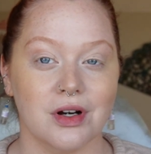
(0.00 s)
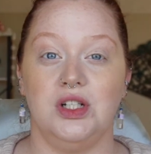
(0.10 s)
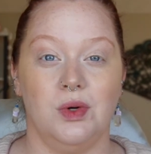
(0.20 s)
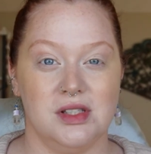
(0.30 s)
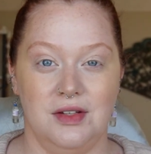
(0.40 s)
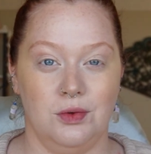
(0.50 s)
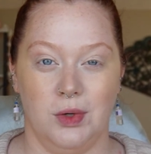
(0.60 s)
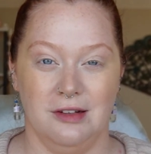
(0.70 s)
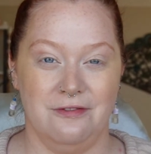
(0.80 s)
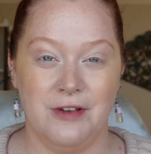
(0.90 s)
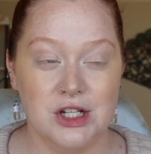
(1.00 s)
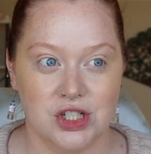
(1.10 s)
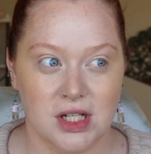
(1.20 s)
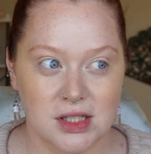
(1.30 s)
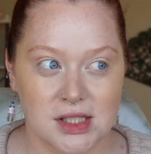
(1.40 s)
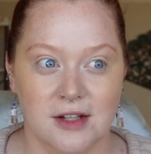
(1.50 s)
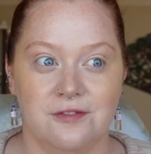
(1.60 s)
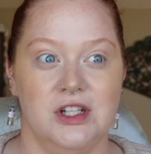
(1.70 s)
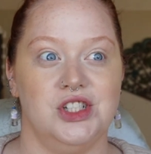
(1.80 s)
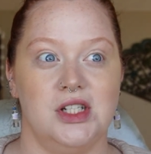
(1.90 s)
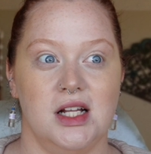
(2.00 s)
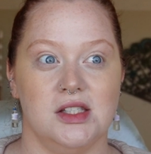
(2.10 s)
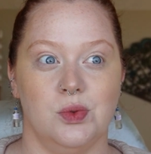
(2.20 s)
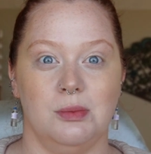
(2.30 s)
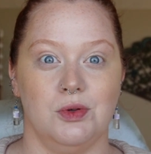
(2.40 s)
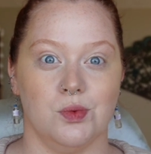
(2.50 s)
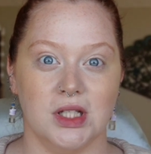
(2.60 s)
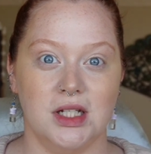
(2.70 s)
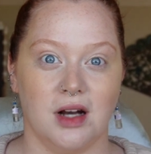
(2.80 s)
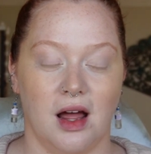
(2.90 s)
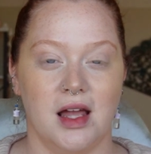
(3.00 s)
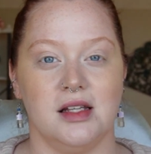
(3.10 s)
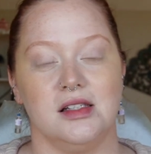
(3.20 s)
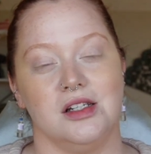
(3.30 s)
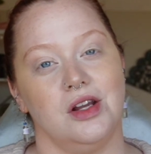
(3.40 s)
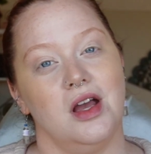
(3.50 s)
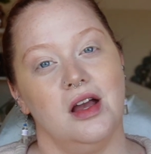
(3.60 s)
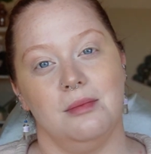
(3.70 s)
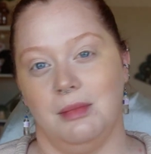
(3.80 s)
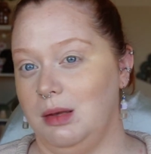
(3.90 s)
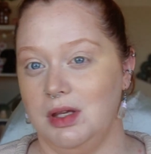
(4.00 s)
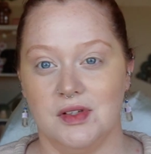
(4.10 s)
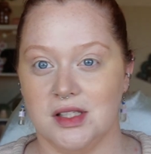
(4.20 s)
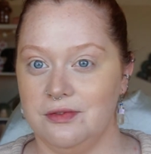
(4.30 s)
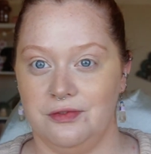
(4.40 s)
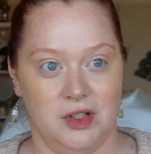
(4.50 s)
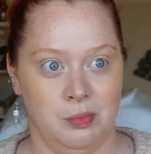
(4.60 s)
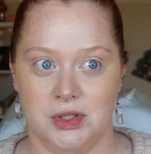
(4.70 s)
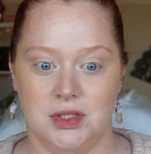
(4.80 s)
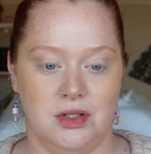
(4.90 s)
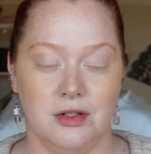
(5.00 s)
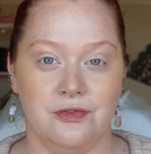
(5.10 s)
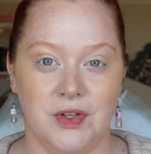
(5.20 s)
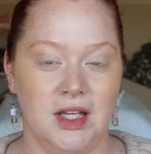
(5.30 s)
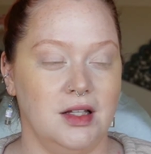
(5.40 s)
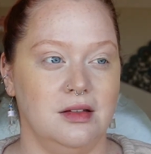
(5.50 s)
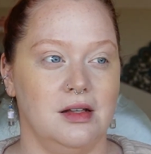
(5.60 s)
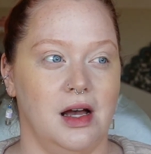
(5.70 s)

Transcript: She wasn't even wearing fishnets. Like, fishnets would have been really nice, and maybe even some flippers on her feet.